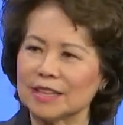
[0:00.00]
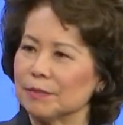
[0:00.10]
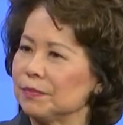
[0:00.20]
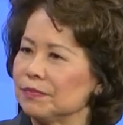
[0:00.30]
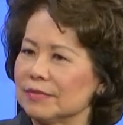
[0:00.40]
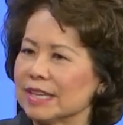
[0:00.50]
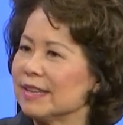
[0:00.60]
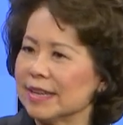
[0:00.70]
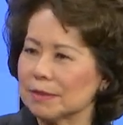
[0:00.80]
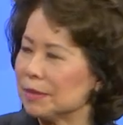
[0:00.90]
think they
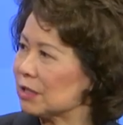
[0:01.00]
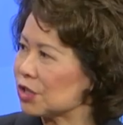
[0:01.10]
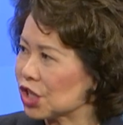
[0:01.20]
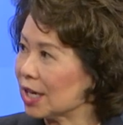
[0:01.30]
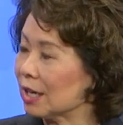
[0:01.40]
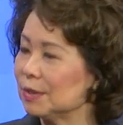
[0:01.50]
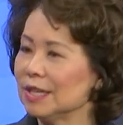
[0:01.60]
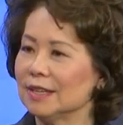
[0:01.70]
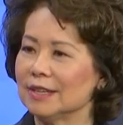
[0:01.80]
can get a better job,